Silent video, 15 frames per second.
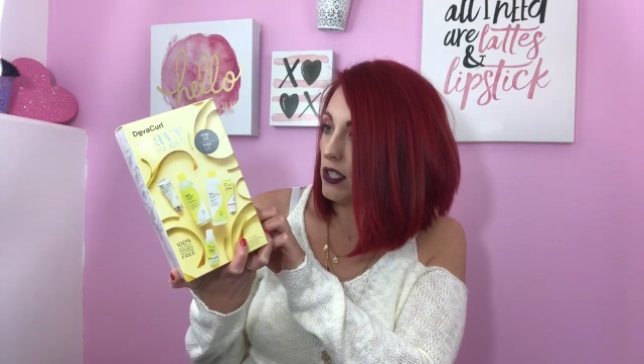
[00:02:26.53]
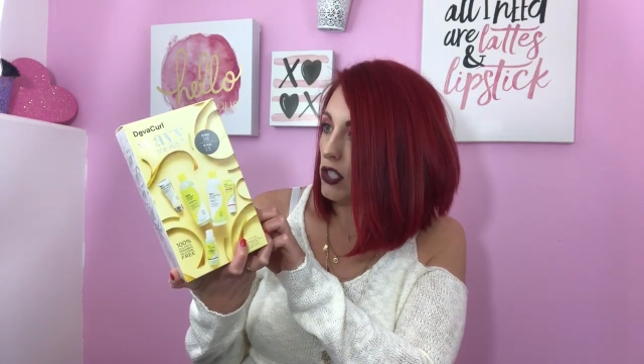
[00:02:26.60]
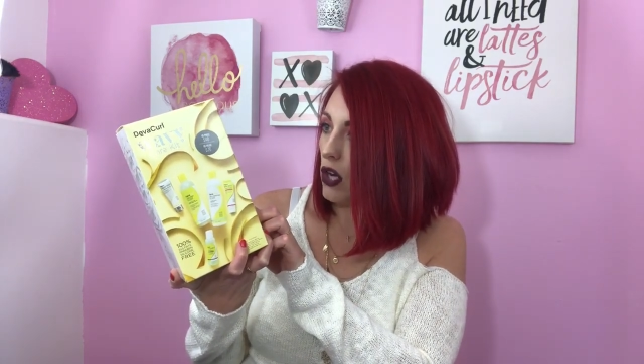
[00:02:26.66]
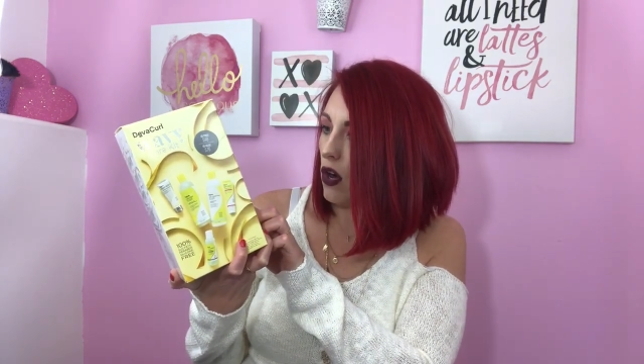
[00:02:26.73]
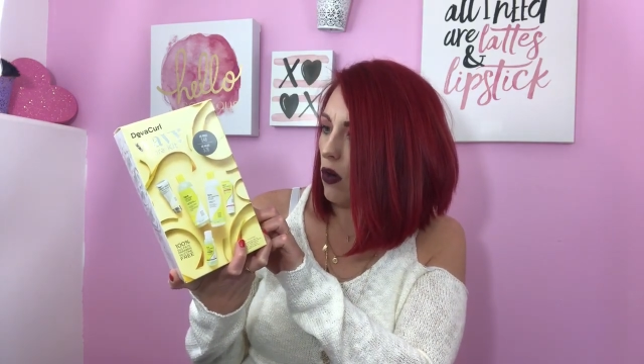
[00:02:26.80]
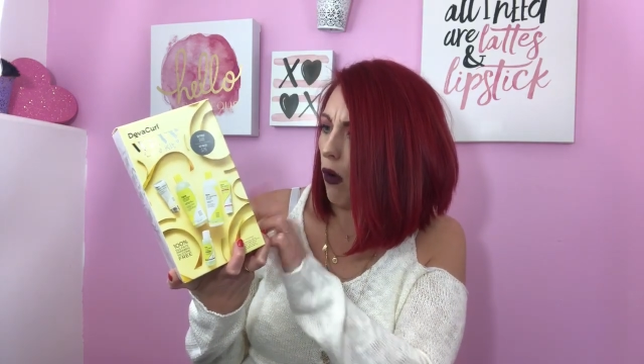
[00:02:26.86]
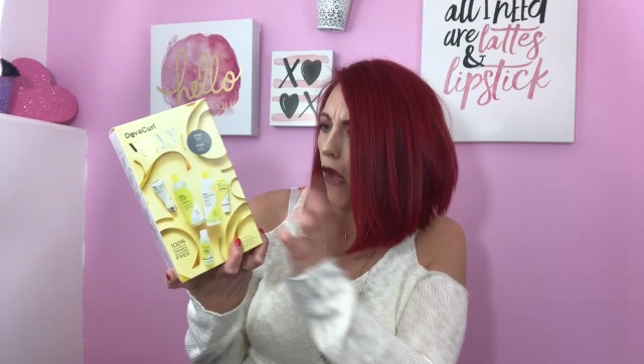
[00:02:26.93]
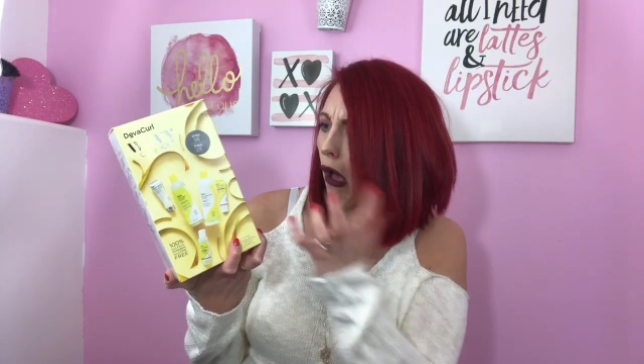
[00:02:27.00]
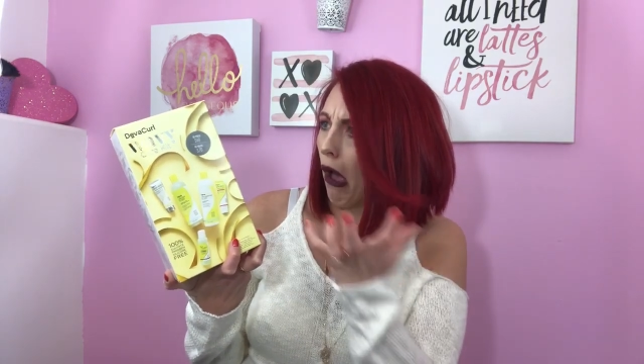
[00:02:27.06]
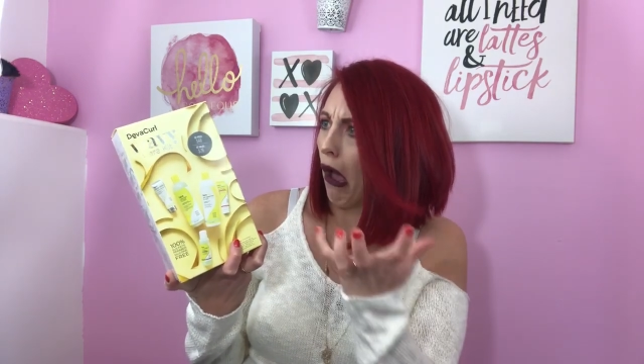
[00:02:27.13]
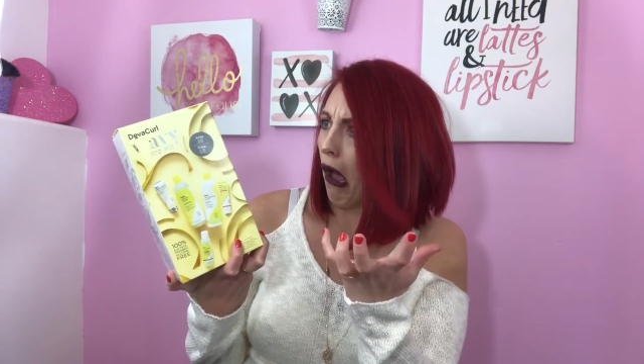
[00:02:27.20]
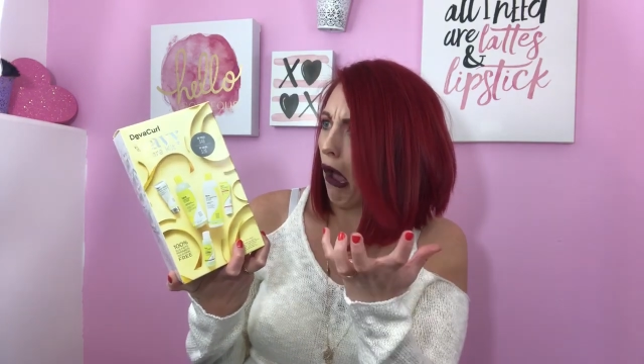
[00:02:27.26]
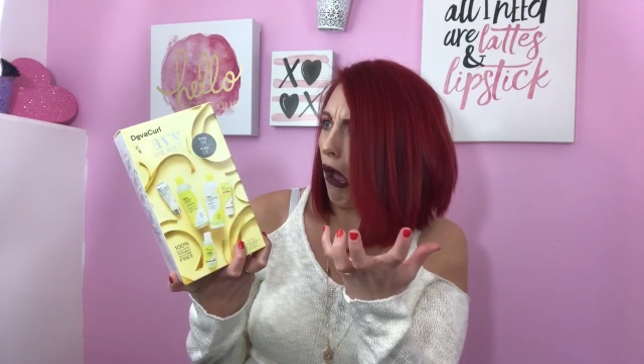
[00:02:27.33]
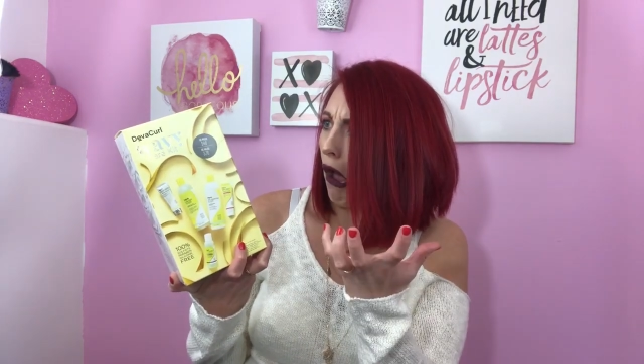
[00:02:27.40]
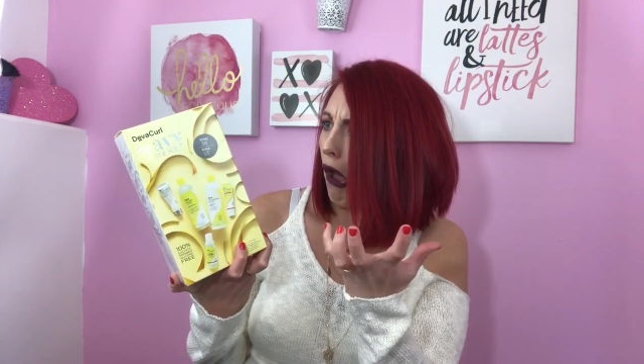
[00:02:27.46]
So
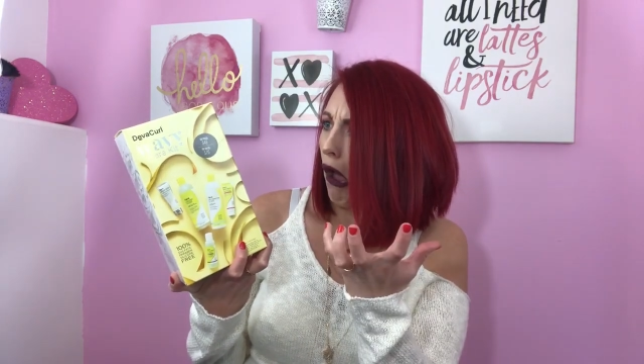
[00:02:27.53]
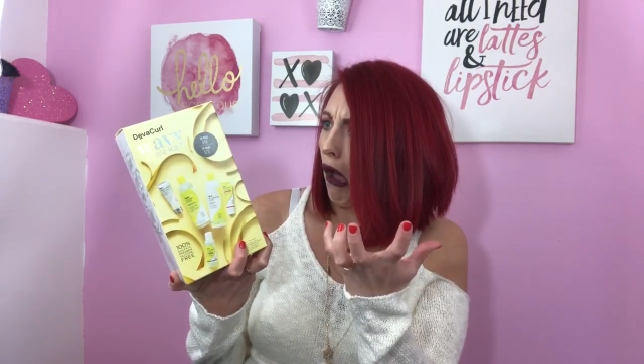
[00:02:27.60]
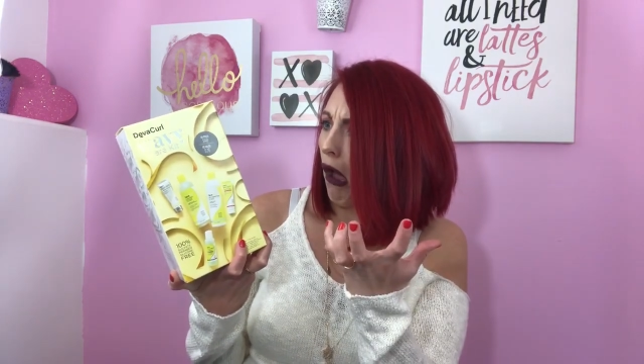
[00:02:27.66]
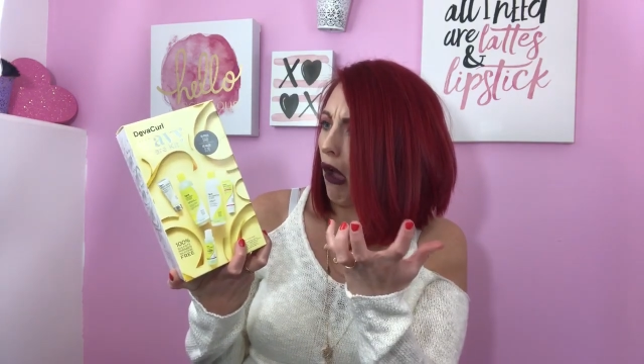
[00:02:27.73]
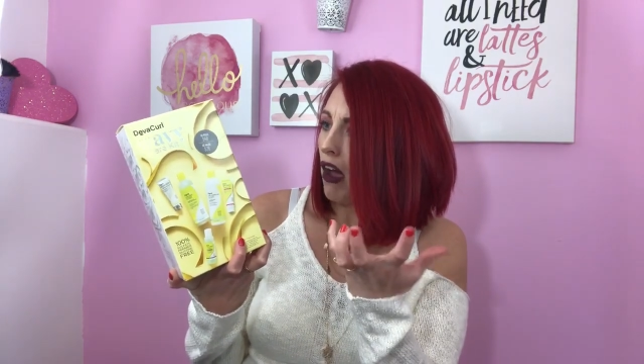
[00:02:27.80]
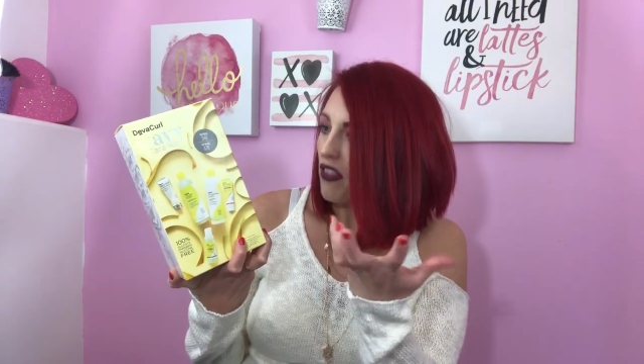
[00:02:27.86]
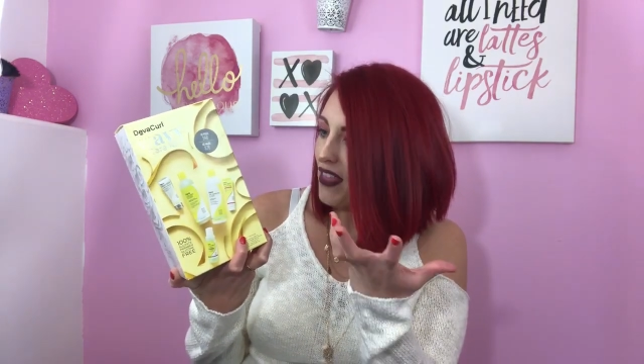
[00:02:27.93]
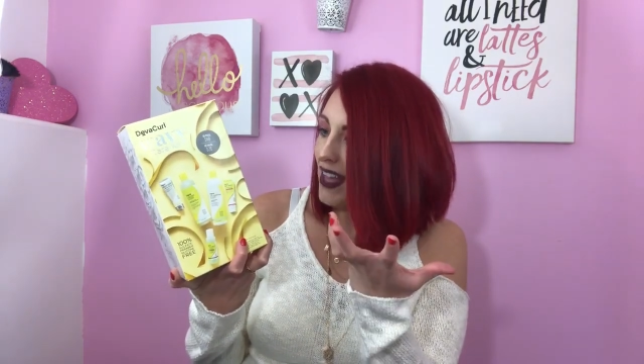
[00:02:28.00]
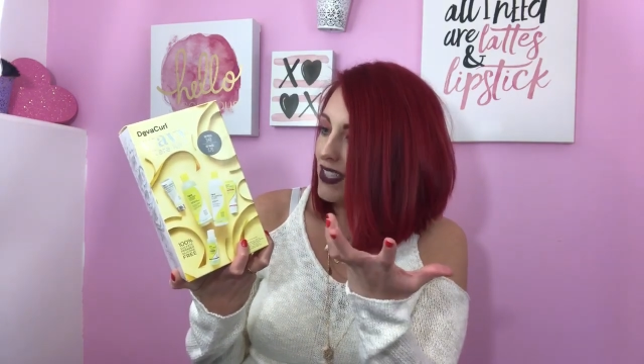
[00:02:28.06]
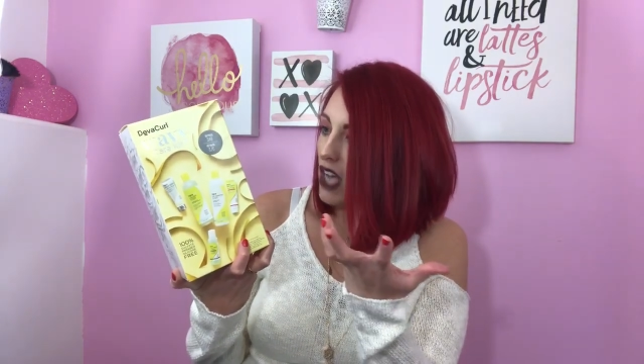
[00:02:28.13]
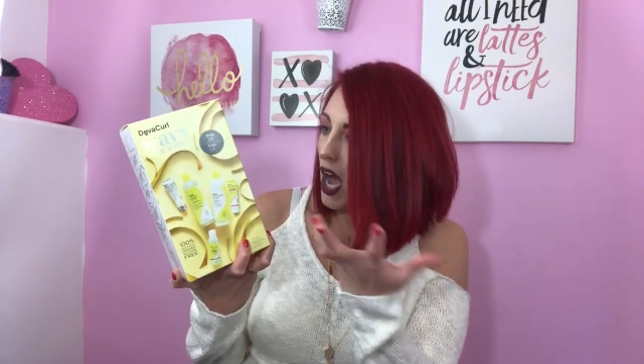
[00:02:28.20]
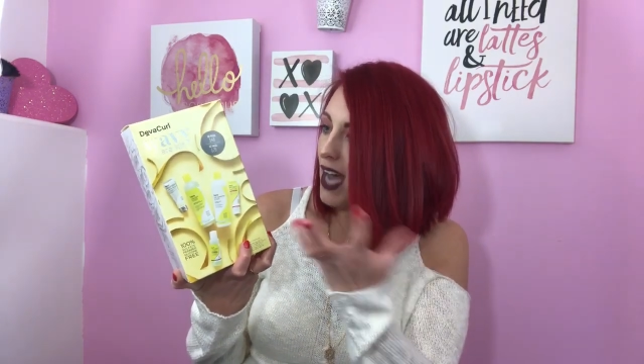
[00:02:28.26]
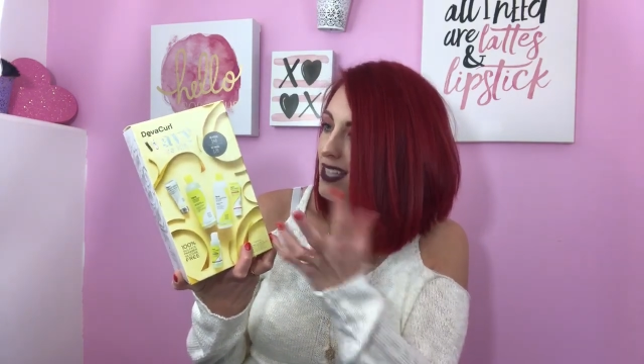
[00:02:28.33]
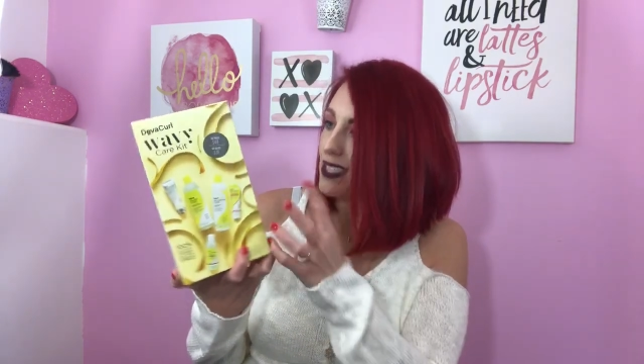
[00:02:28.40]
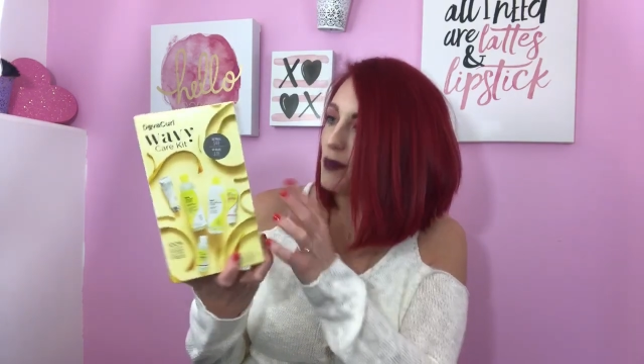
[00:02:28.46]
that's
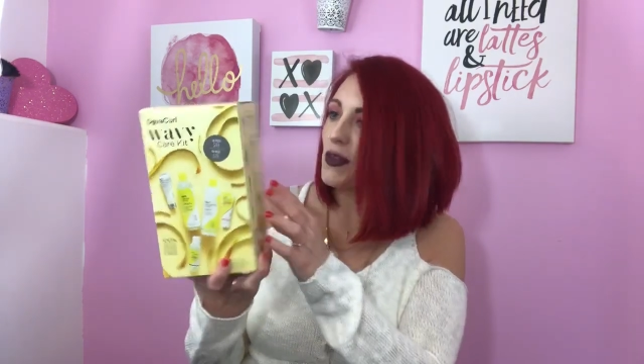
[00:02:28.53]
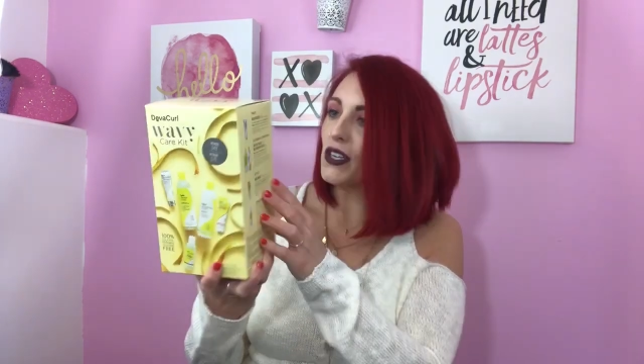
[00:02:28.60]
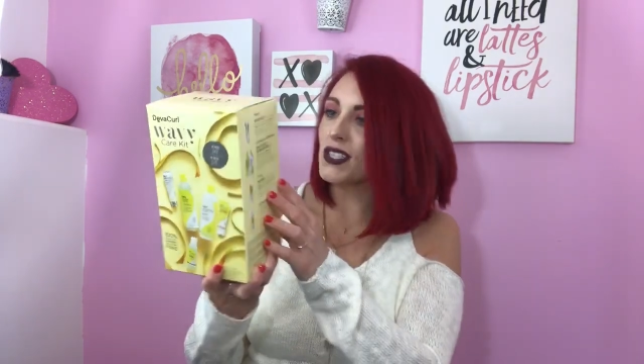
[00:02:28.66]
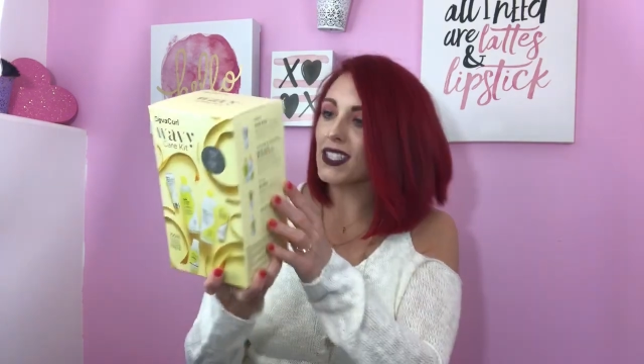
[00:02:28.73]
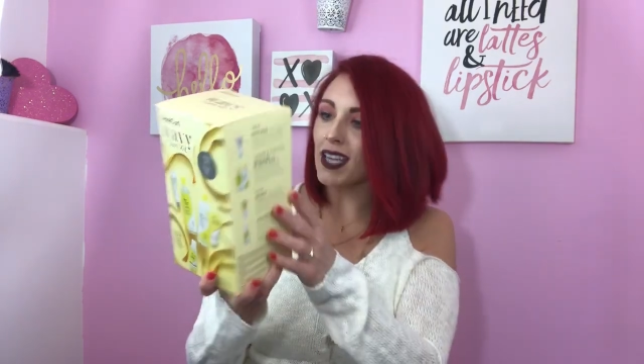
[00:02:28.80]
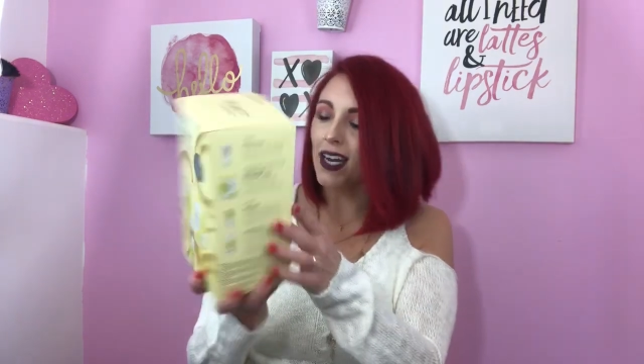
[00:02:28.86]
awesome. There's